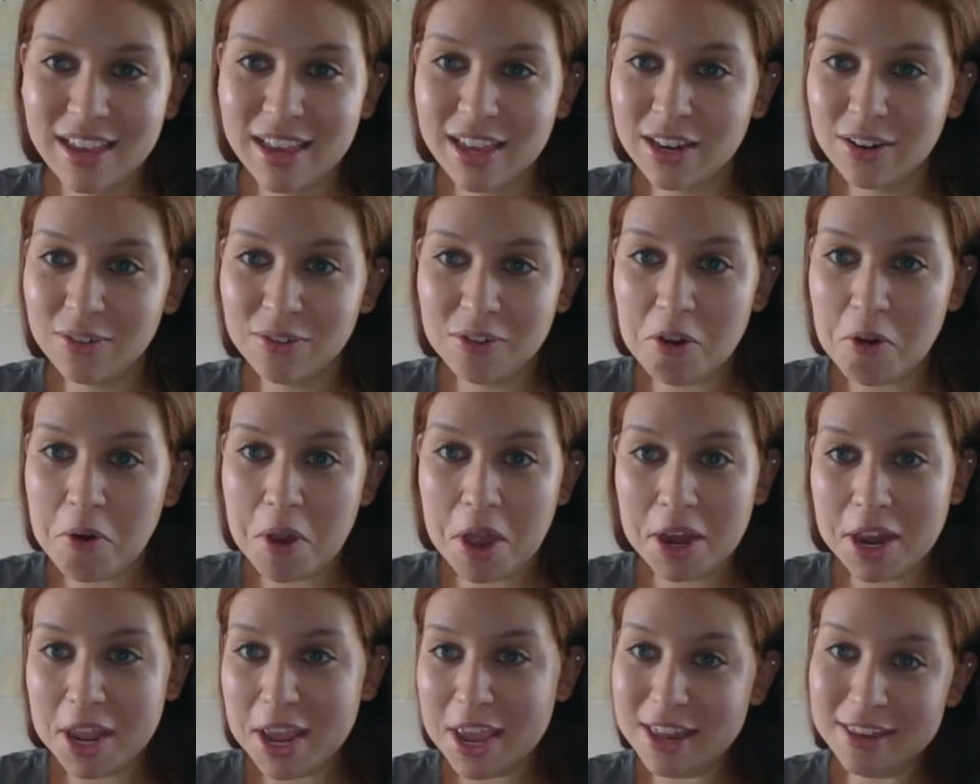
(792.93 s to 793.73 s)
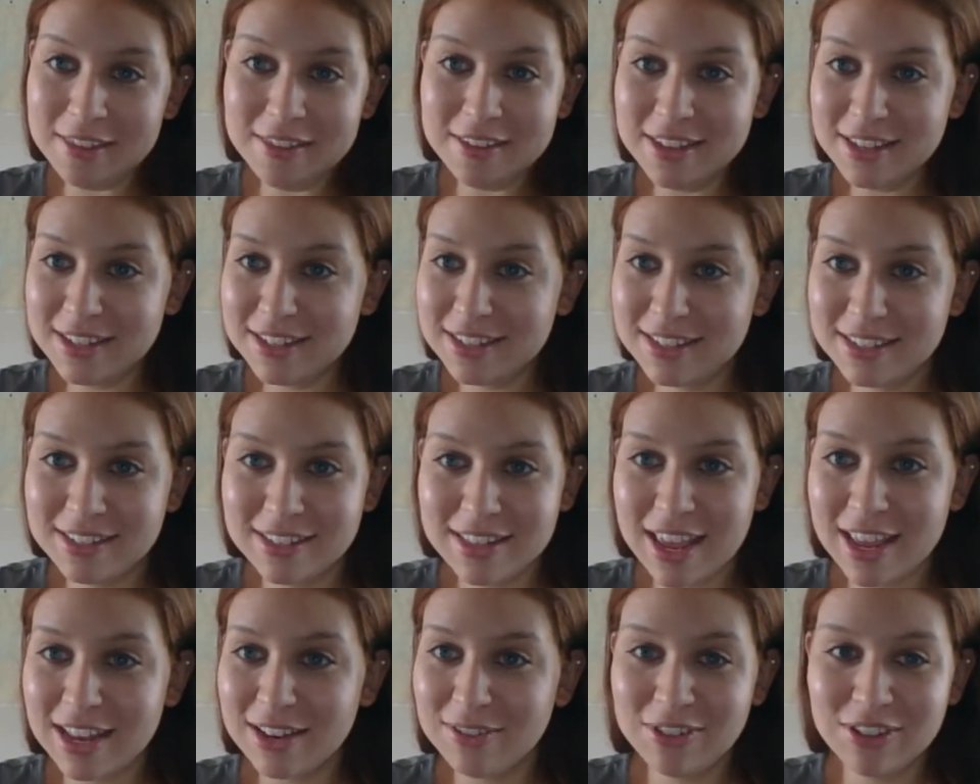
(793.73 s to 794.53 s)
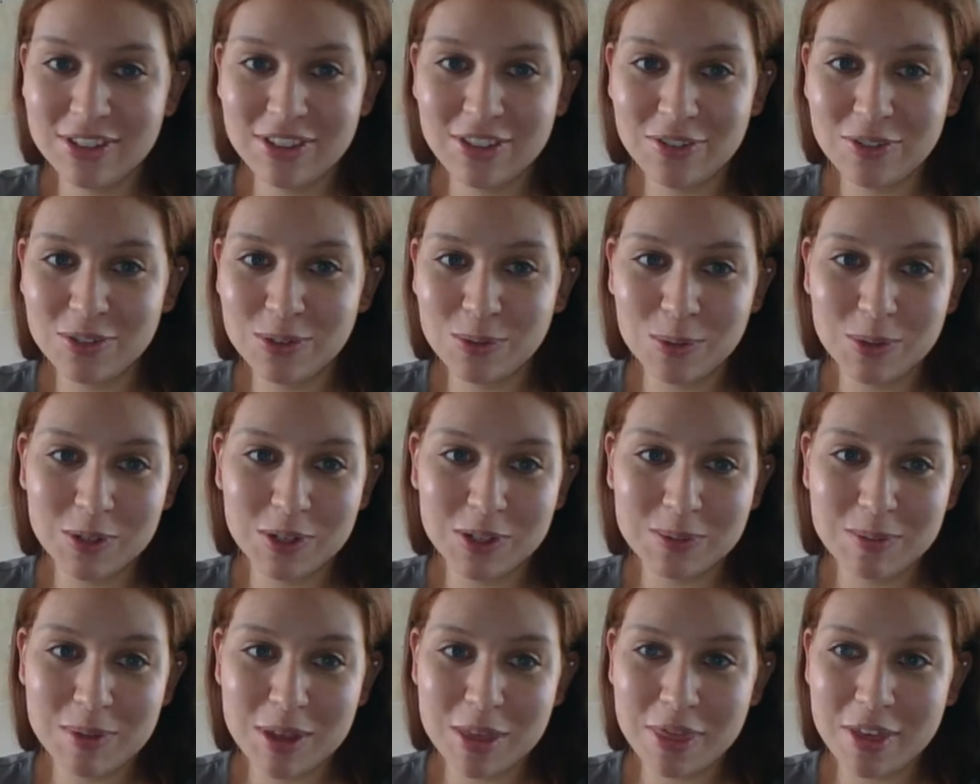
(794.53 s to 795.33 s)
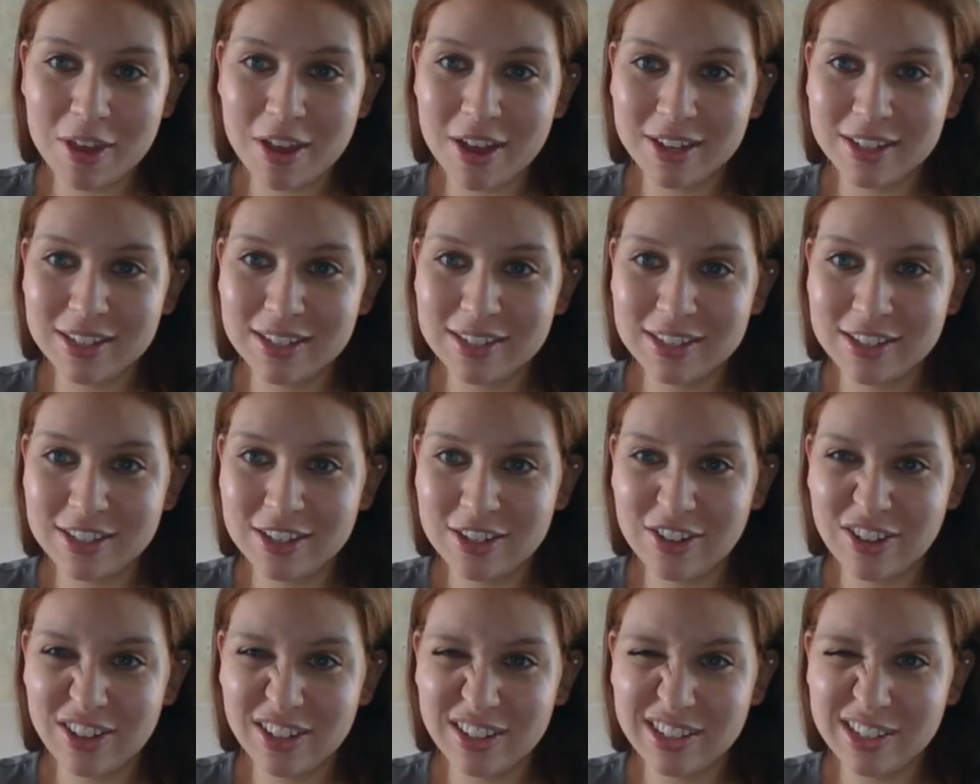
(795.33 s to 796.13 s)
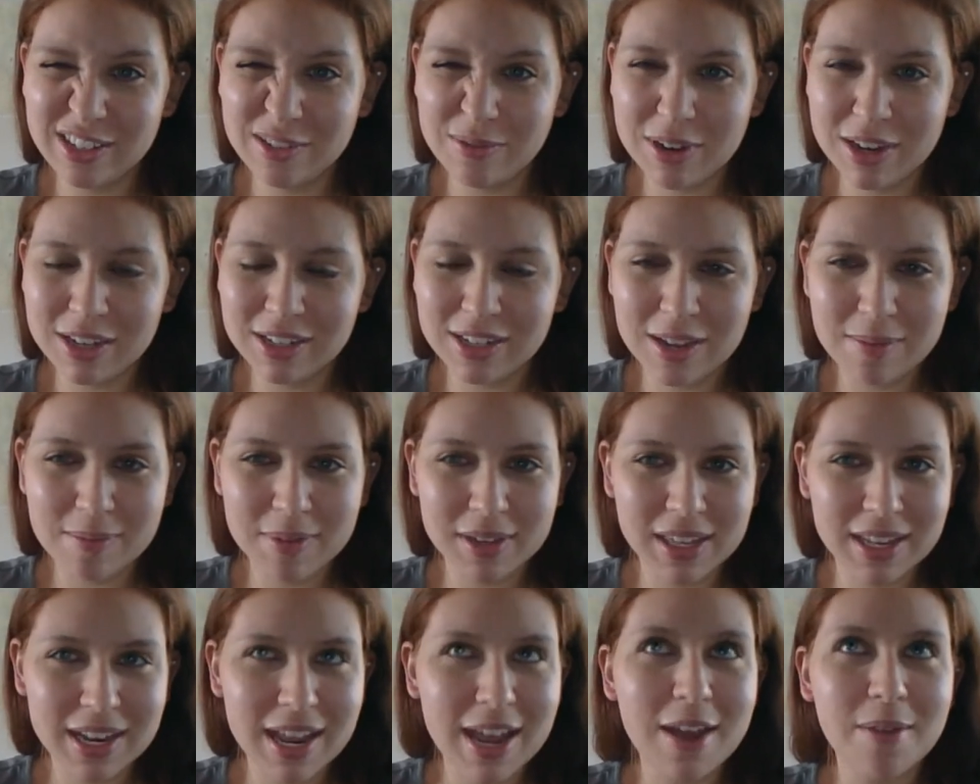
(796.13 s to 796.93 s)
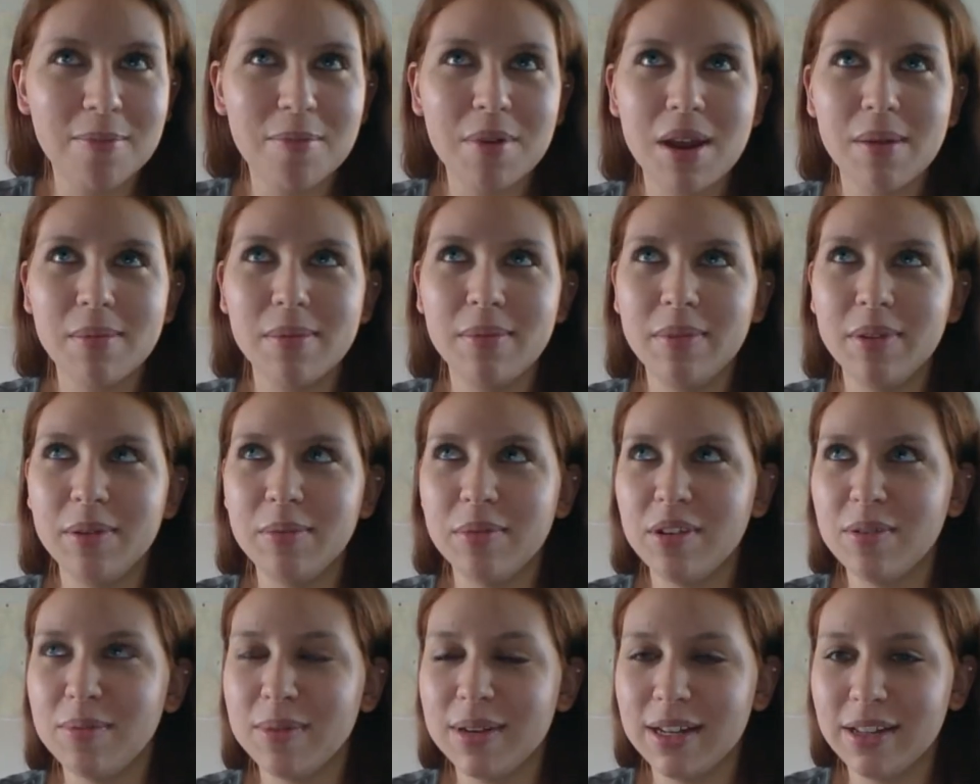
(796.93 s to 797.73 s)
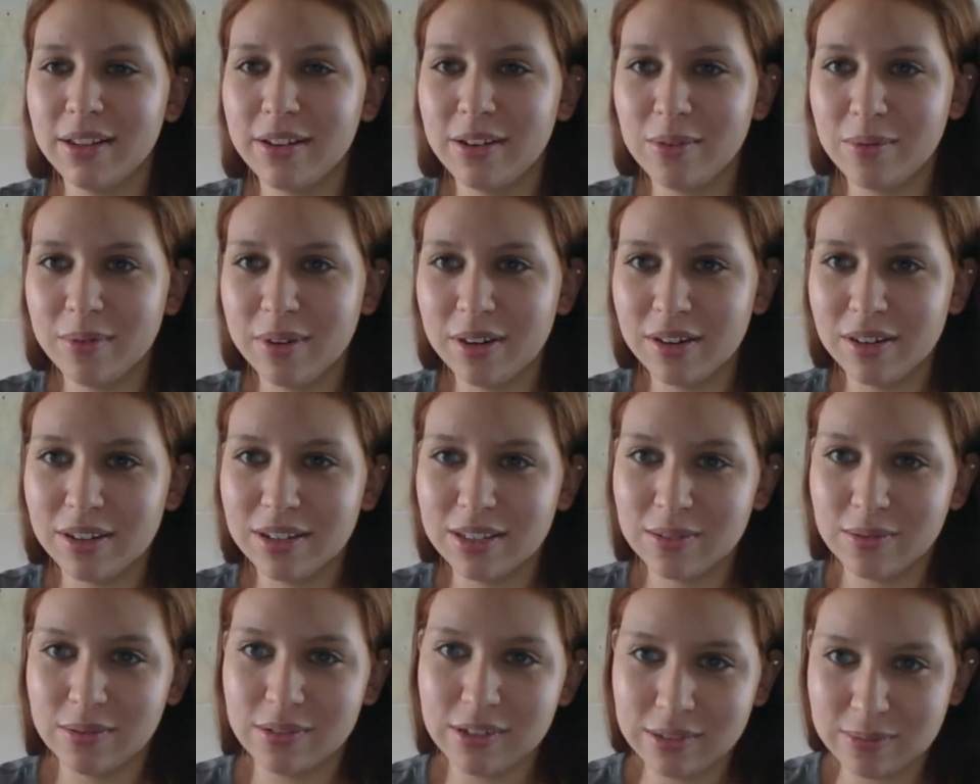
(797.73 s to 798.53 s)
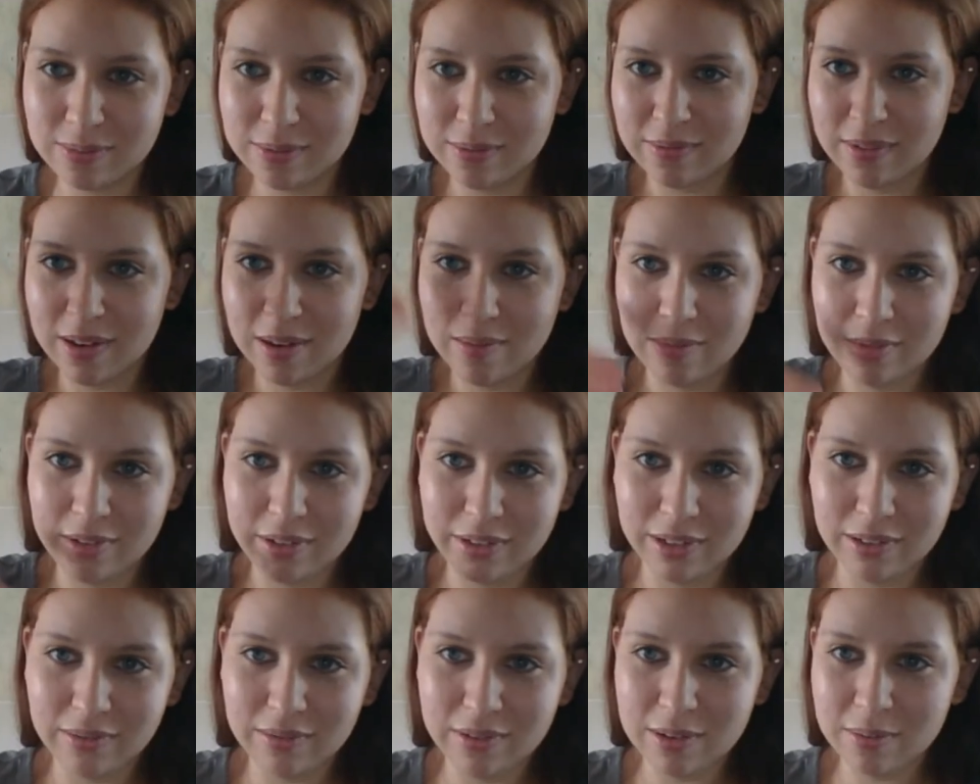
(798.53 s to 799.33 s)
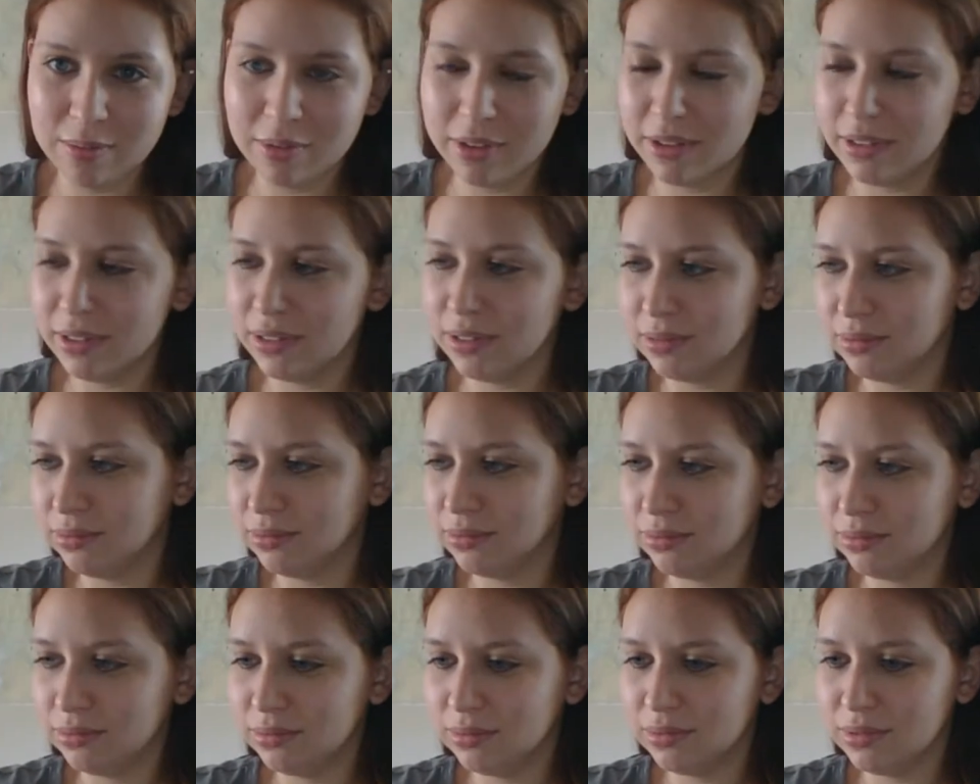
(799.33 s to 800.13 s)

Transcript: I don't know how to end this. Those were just my thoughts. You can see why typing it out probably would have been a little weird because it would have just been rambling and rambling.